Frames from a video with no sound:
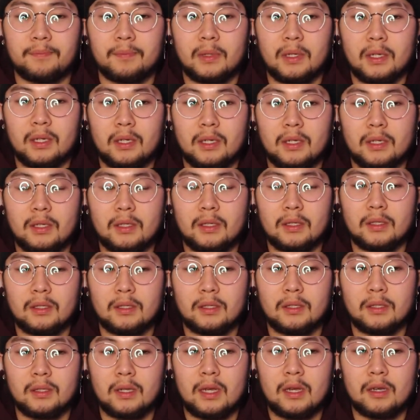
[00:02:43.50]

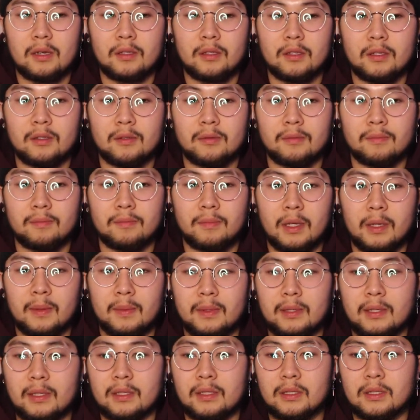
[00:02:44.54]
Because I don't know,
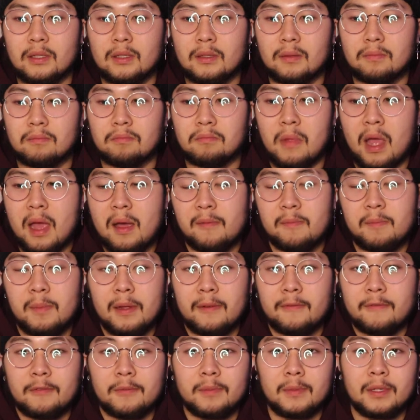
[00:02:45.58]
maybe it's not
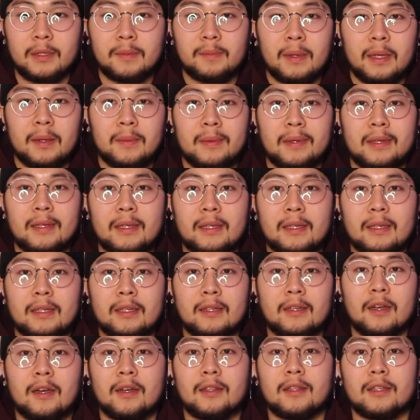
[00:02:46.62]
meant for me.
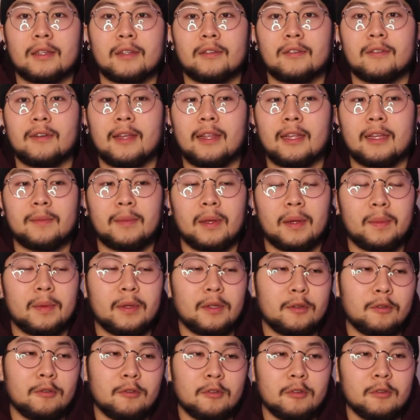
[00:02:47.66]
Maybe content creating, maybe
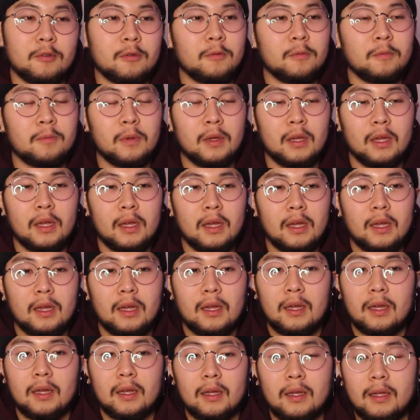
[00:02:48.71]
YouTube,
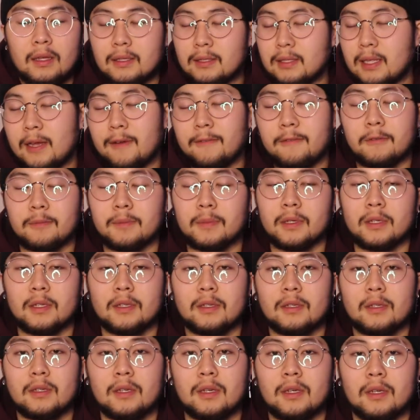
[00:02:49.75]
it's not for me.
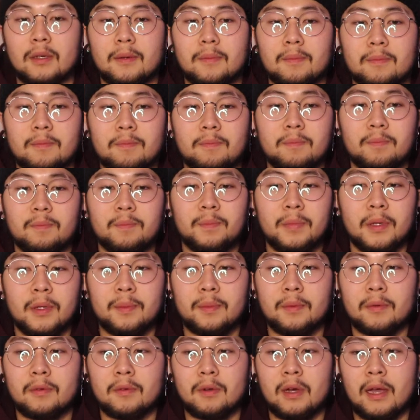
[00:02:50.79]

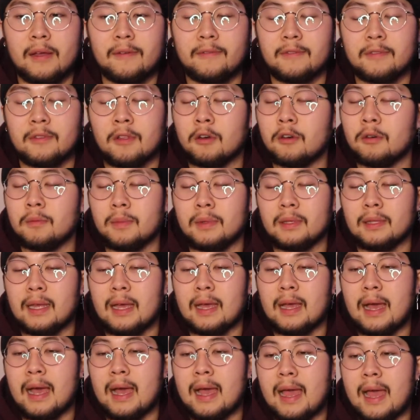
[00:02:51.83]
People have told me
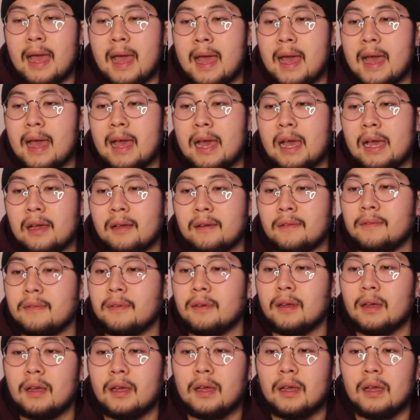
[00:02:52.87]
that I have